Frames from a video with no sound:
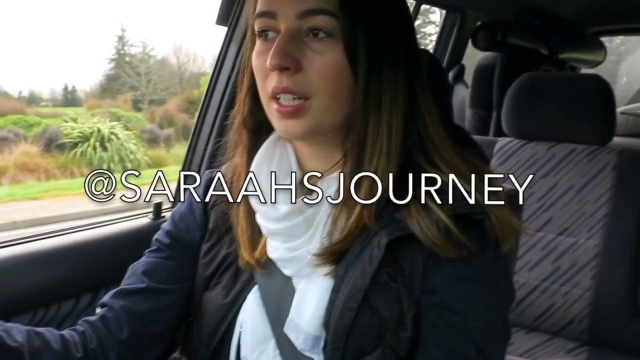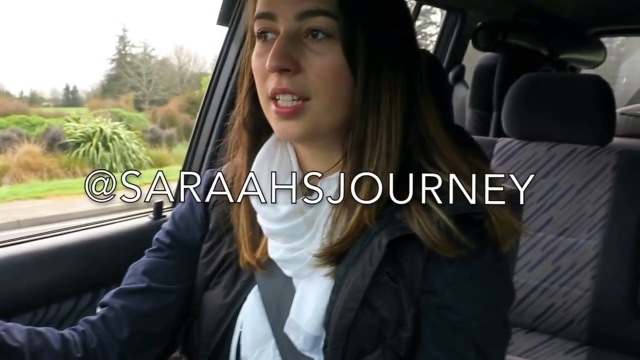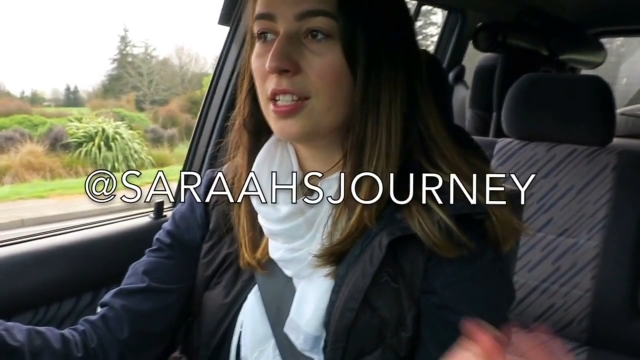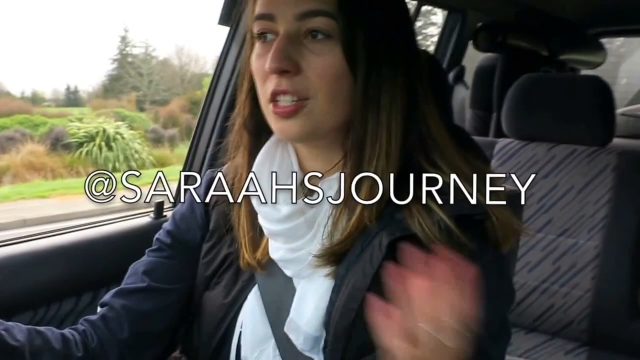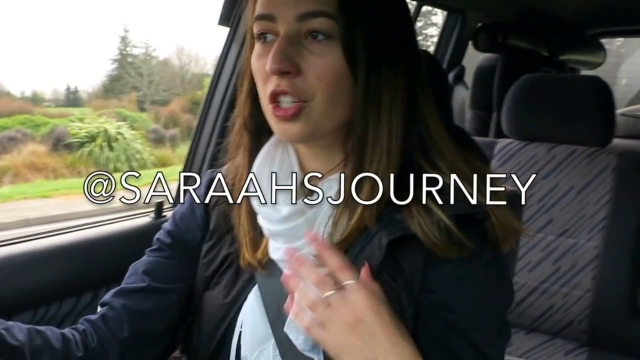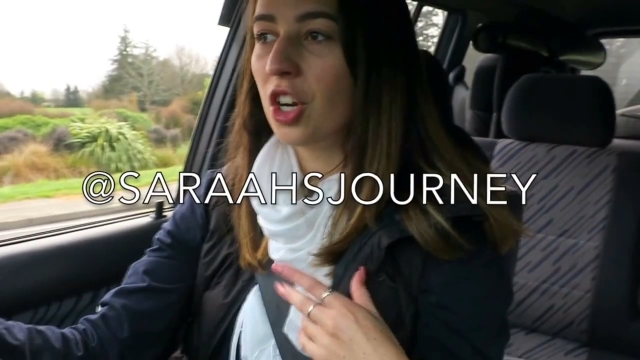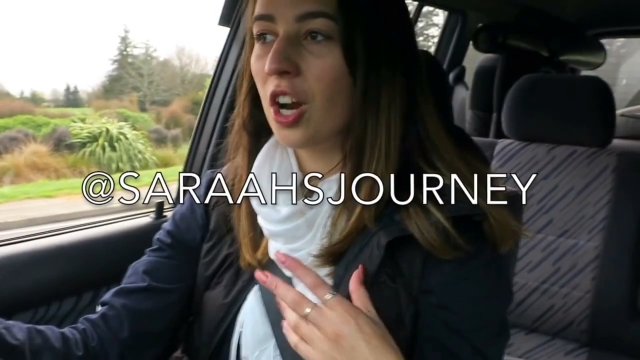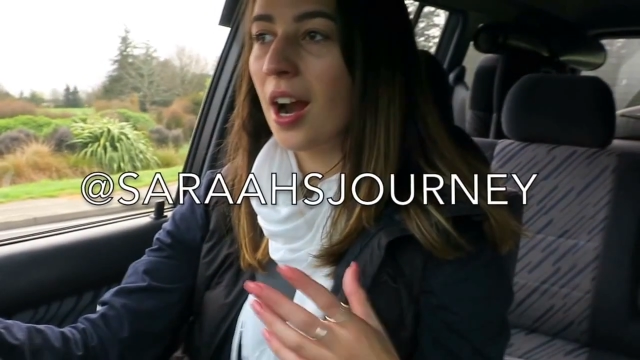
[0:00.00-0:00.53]

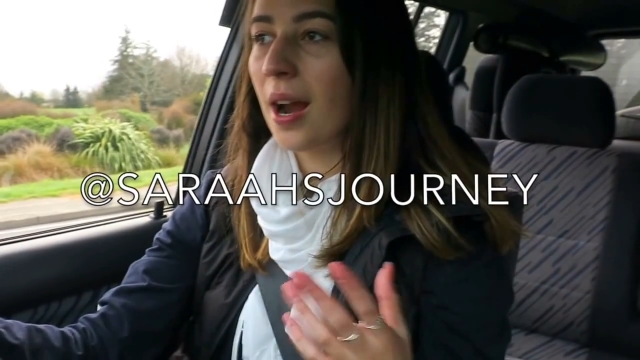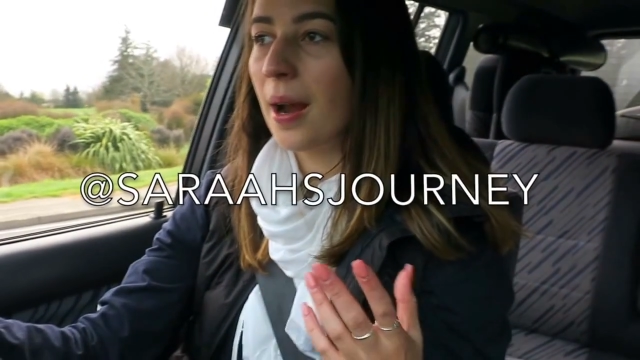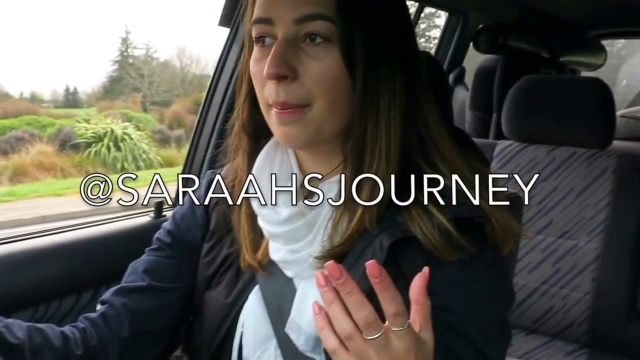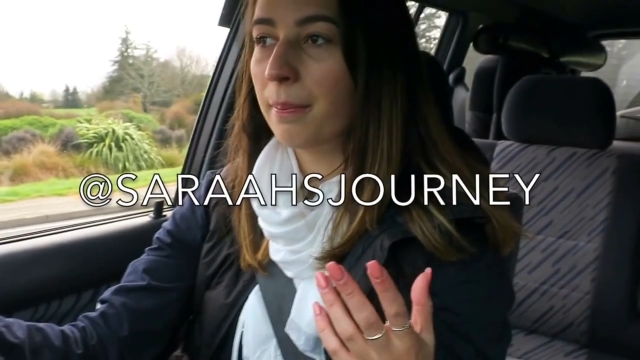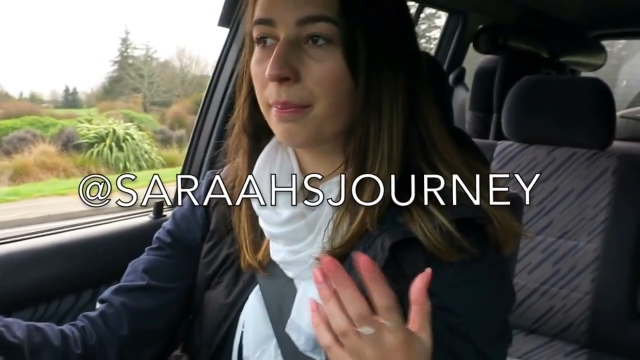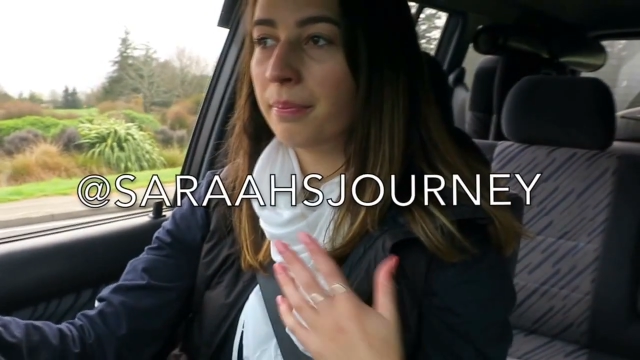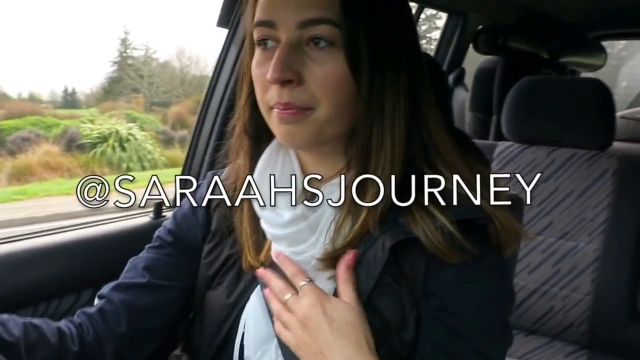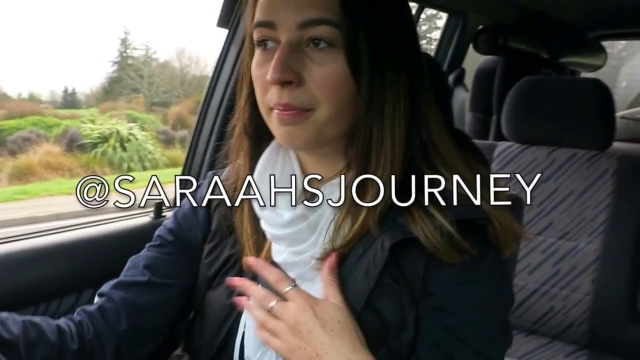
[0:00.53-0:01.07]

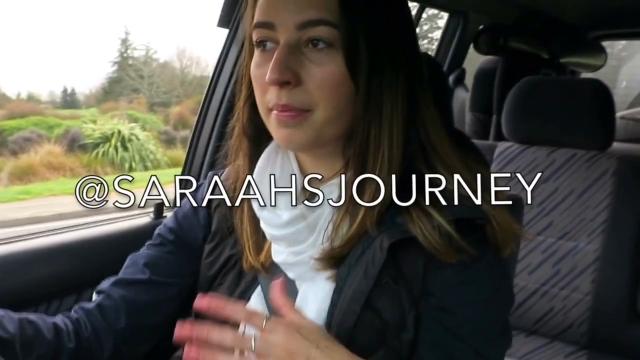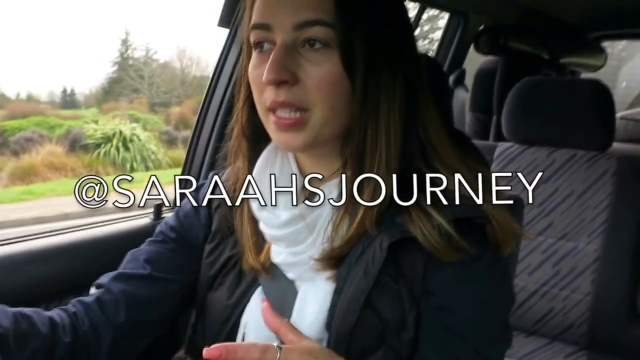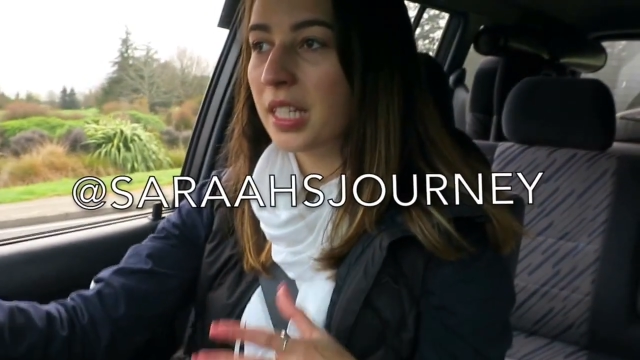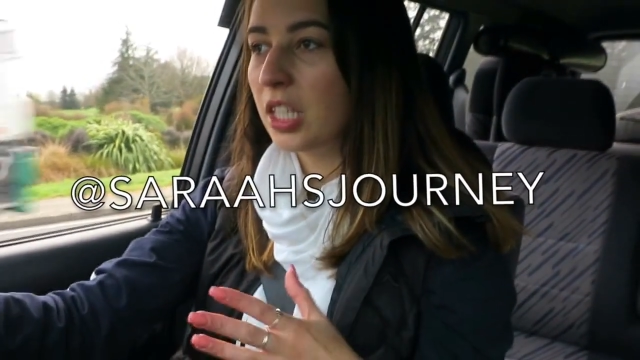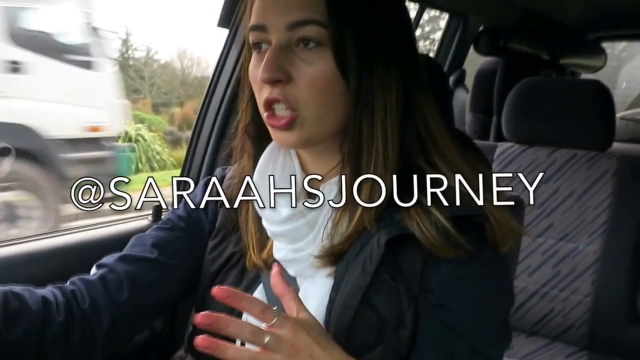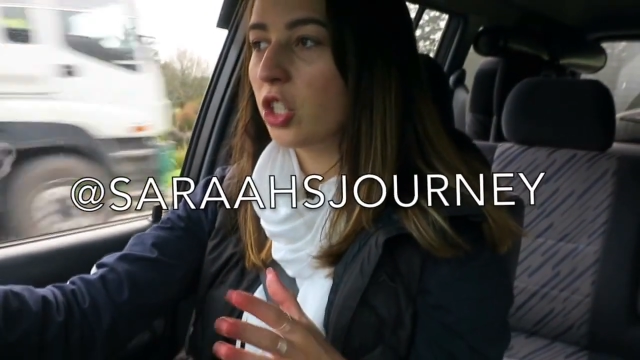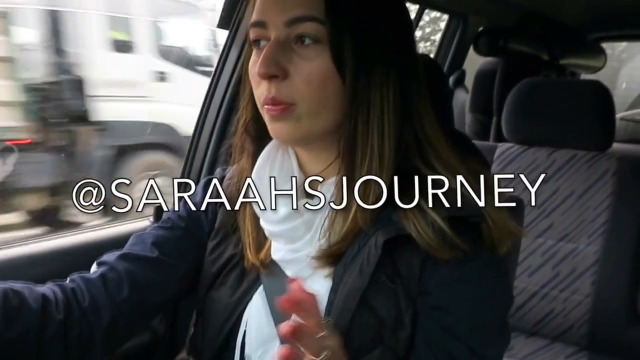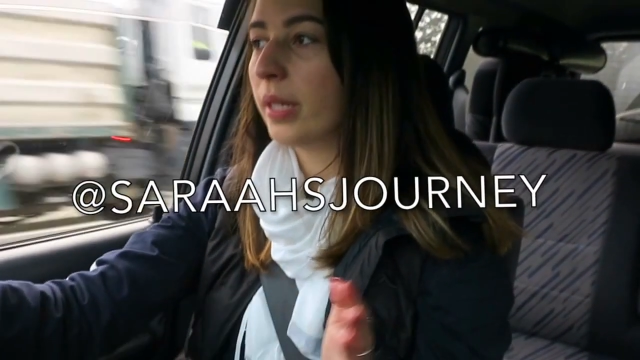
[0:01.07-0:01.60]
Instagram,
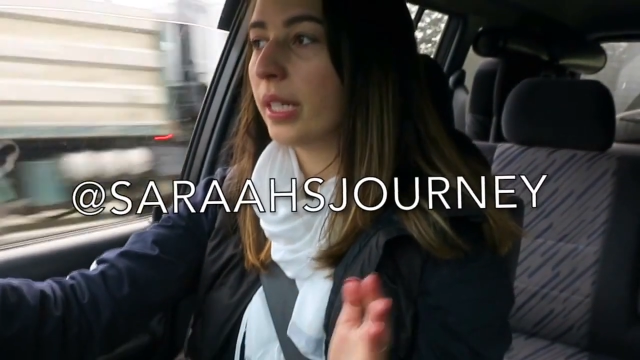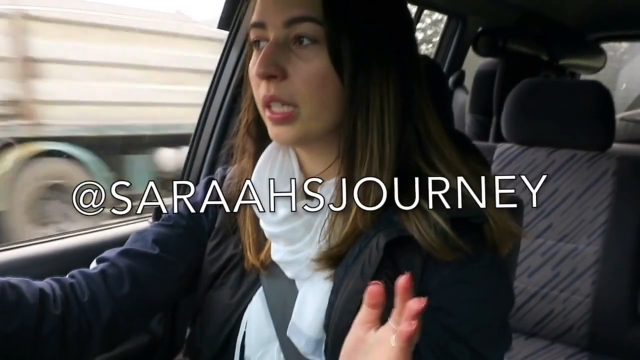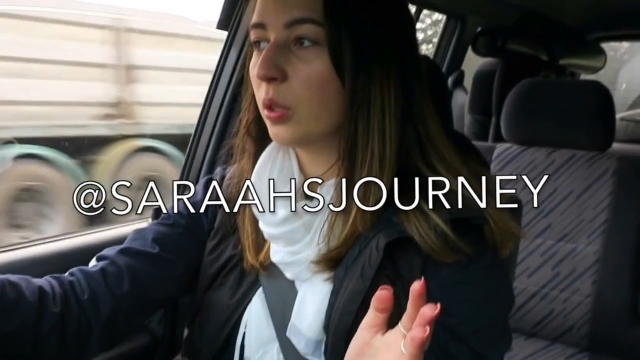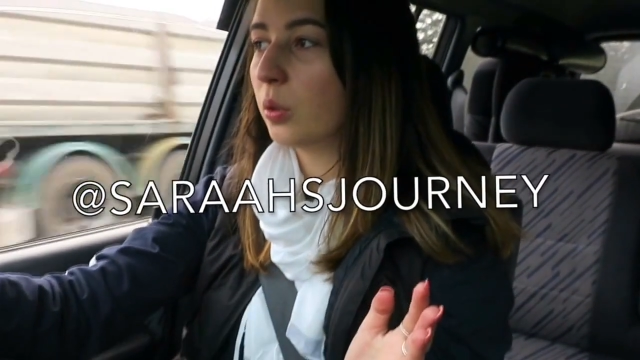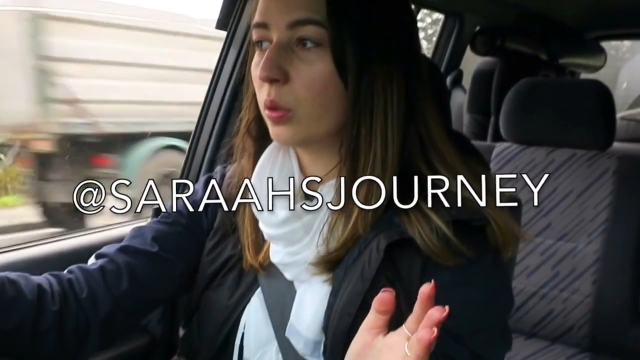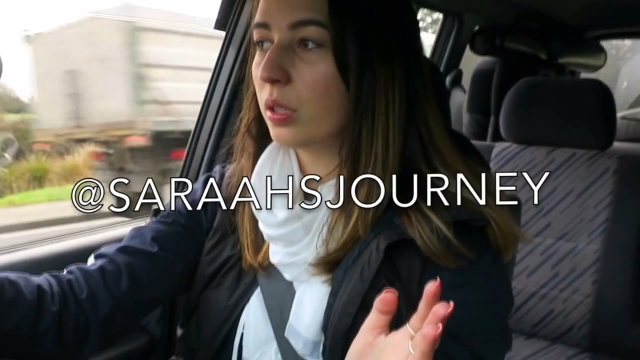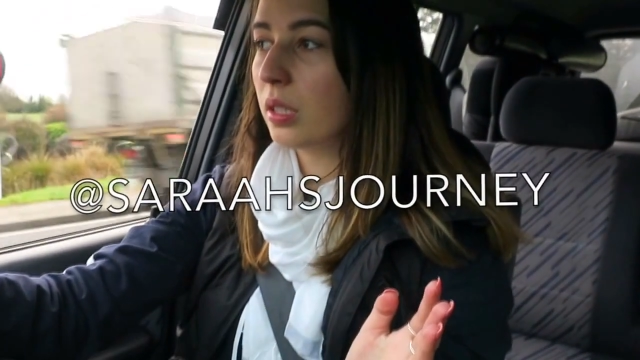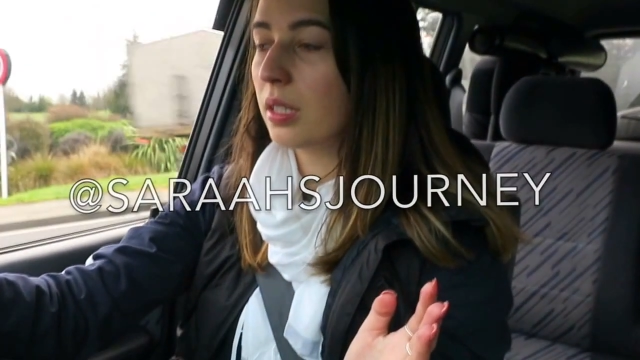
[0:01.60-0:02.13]
message me
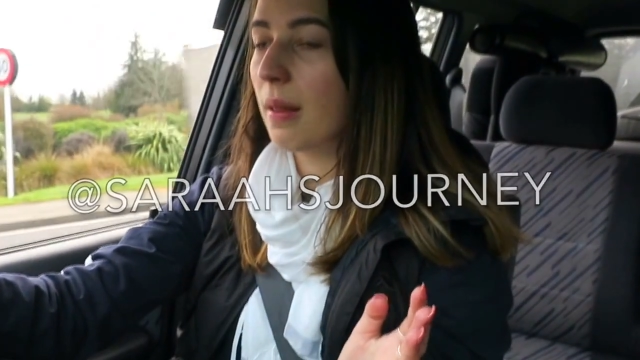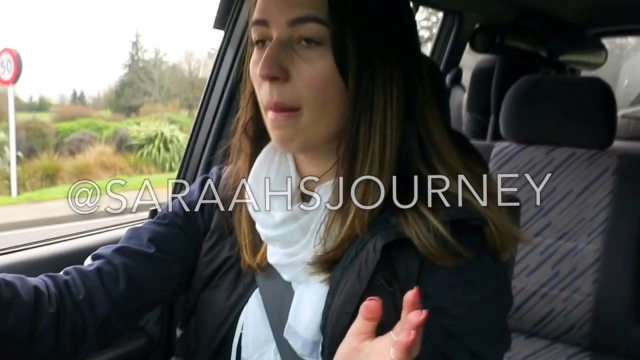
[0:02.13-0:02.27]
or